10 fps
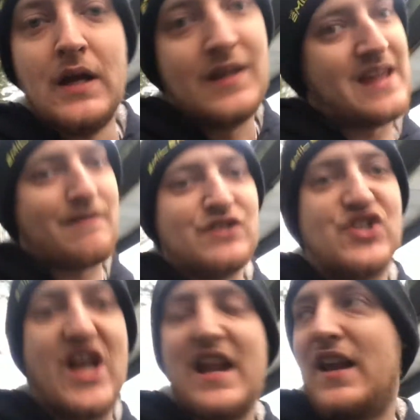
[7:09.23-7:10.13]
They haven't
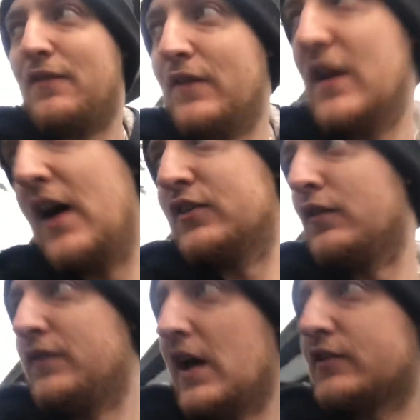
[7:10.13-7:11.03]
said anything as
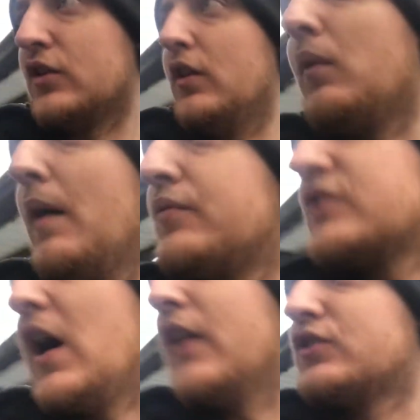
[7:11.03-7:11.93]
of yet
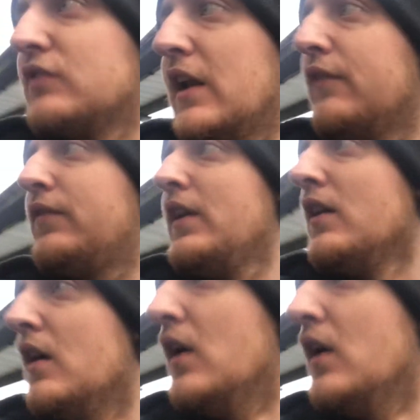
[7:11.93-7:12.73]
websites or anything.